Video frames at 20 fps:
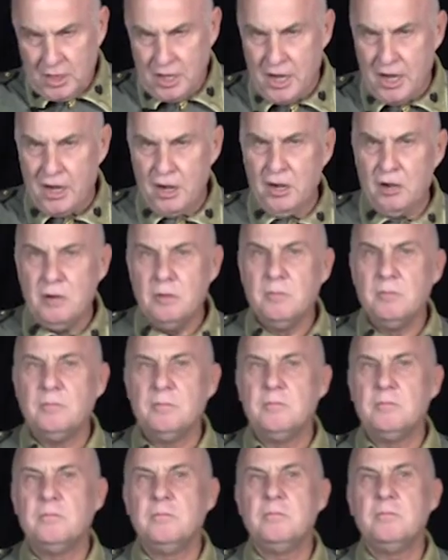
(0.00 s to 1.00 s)
Here,
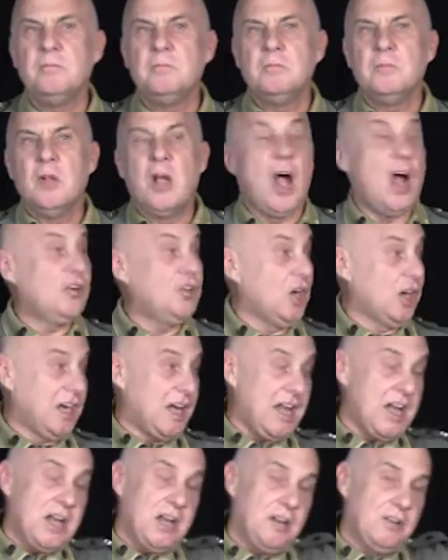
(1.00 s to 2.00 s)
under
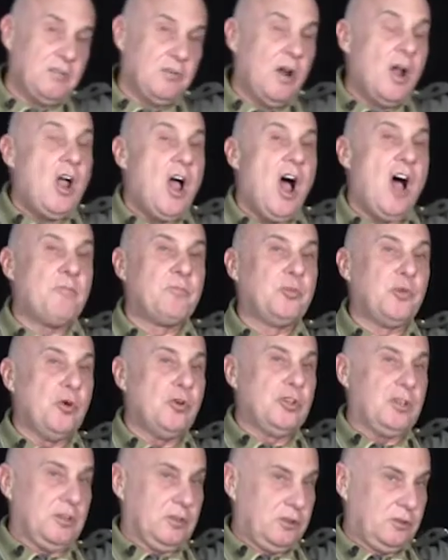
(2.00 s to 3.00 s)
leave of
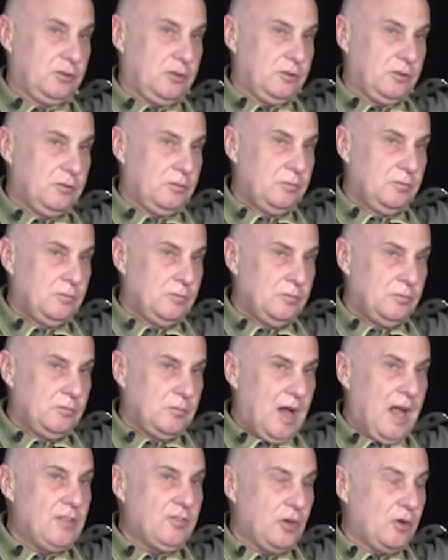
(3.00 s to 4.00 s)
Brutus
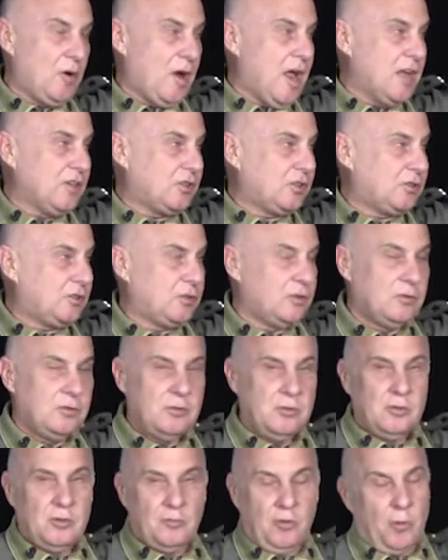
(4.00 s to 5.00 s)
and the rest,
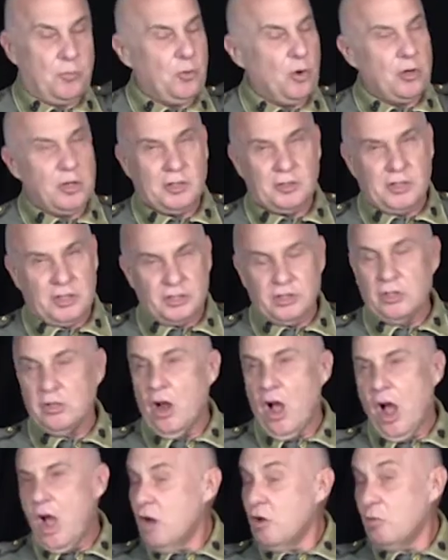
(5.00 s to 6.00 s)
for Brutus is
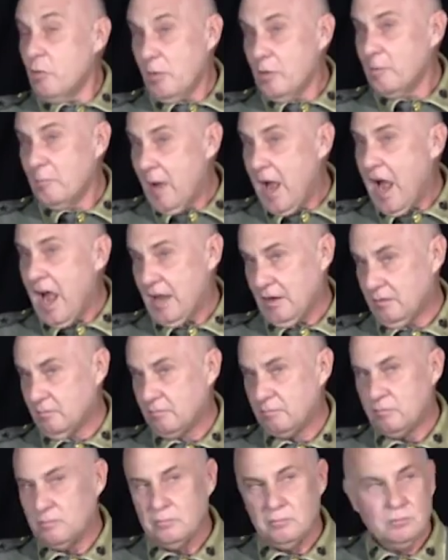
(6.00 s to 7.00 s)
an honorable man,
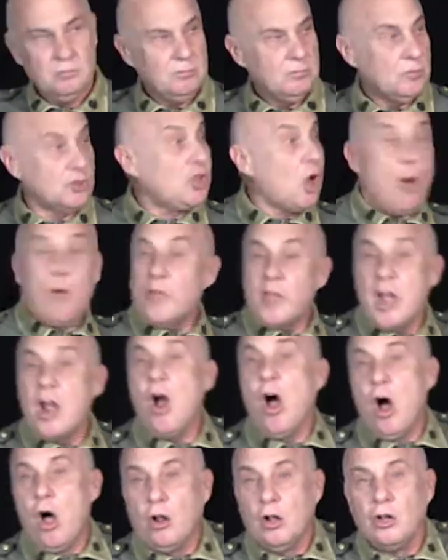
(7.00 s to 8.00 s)
so are they
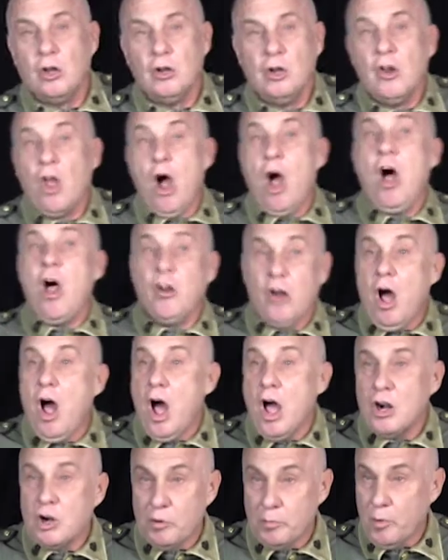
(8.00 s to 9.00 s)
all
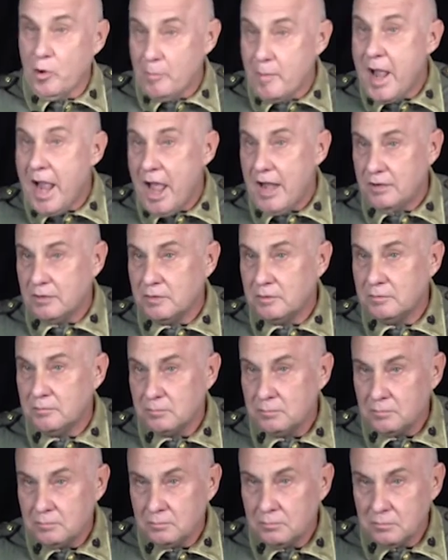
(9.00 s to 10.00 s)
honorable men,
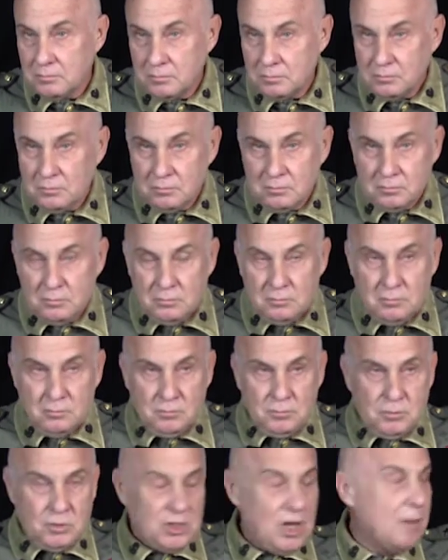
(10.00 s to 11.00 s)

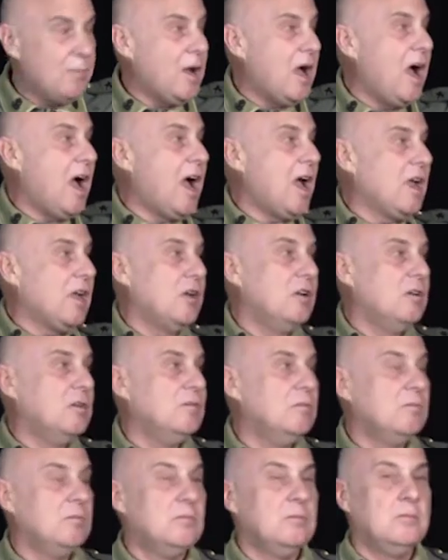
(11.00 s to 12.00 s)
come I
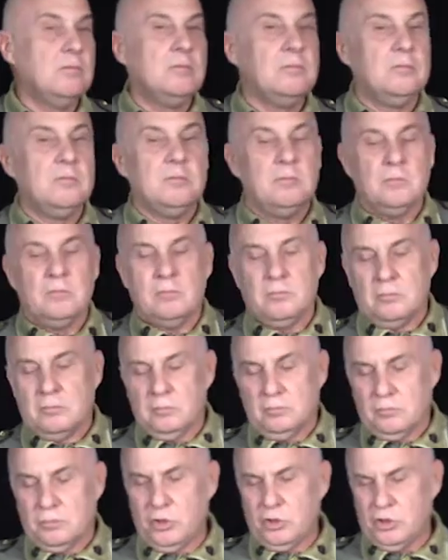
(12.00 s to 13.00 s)

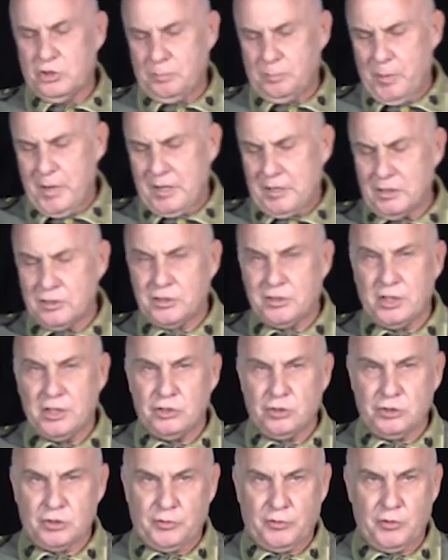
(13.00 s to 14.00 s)
to speak in
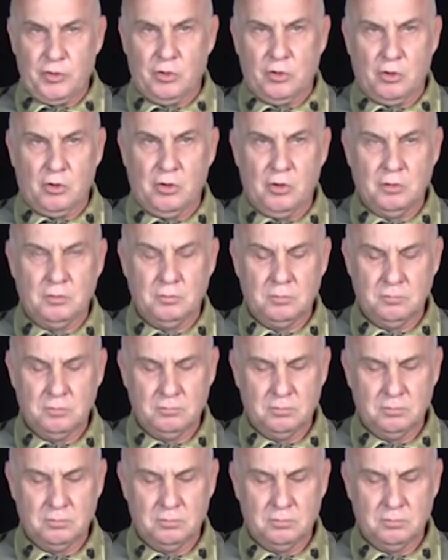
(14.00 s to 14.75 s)
Caesar's funeral.